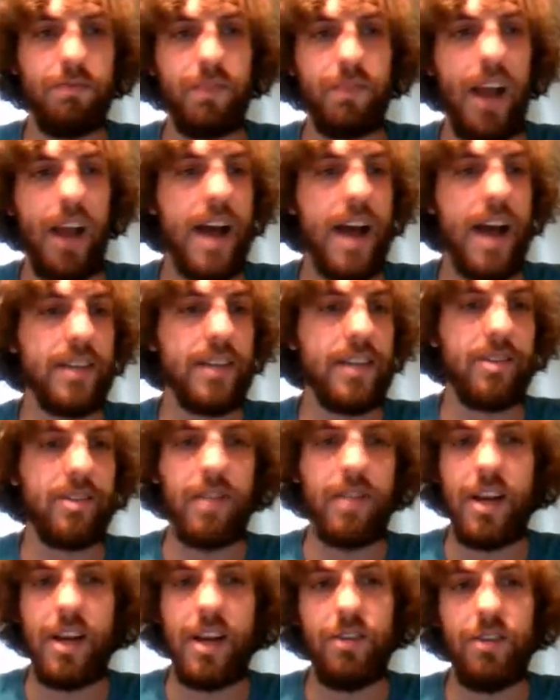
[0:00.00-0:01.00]
cats,
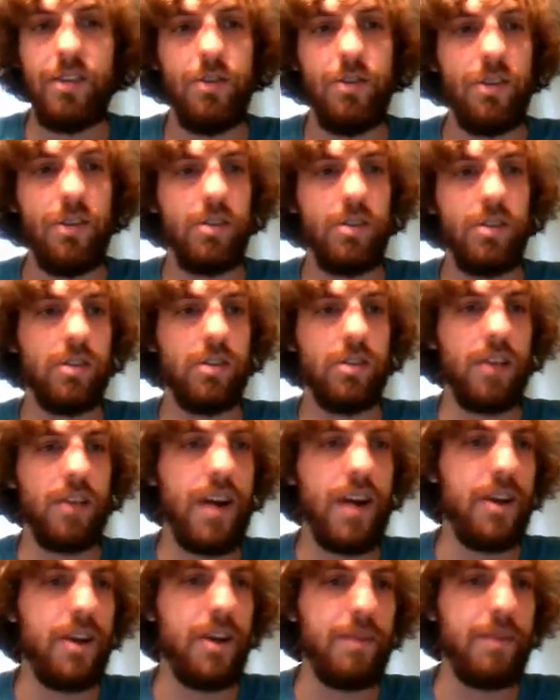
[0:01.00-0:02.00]
then you can just
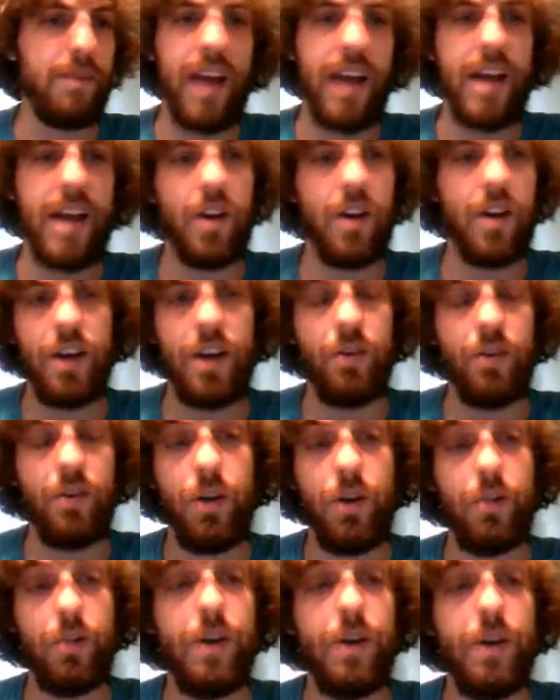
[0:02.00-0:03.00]
count how many. I don't
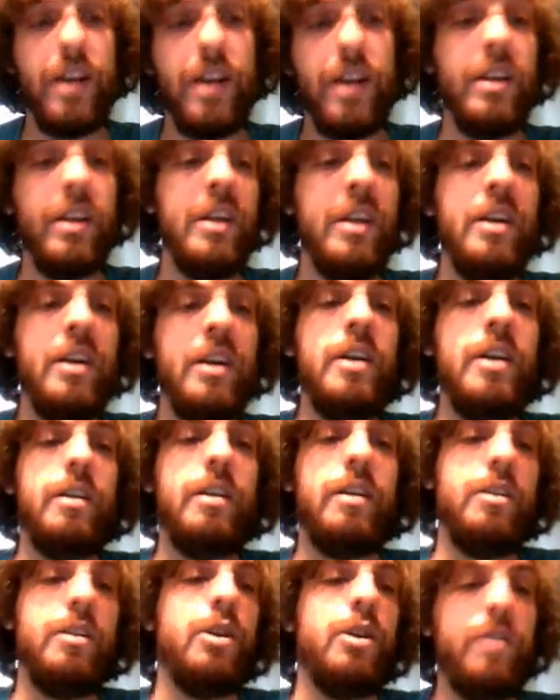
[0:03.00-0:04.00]
know. But,
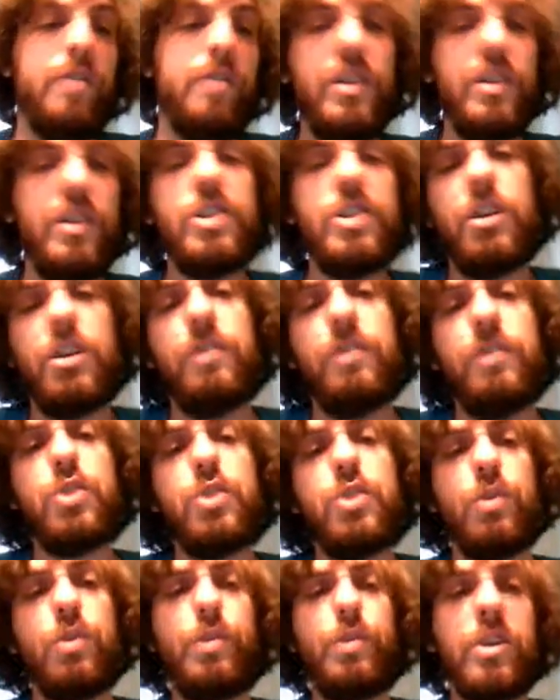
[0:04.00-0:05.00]
for each
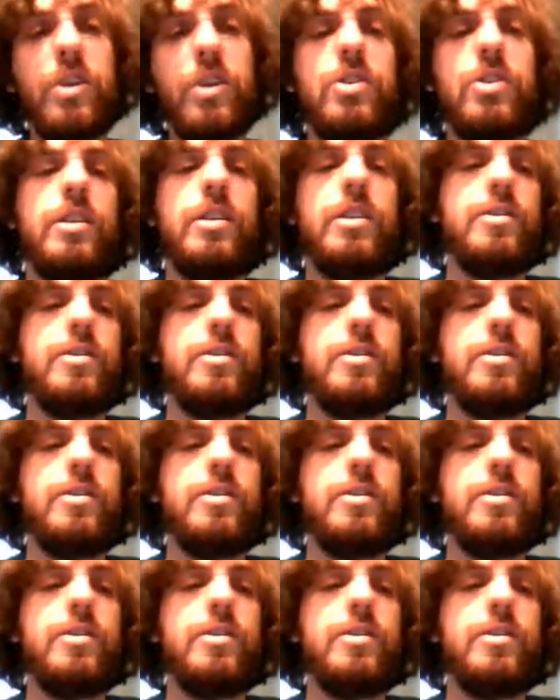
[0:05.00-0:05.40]
individual person,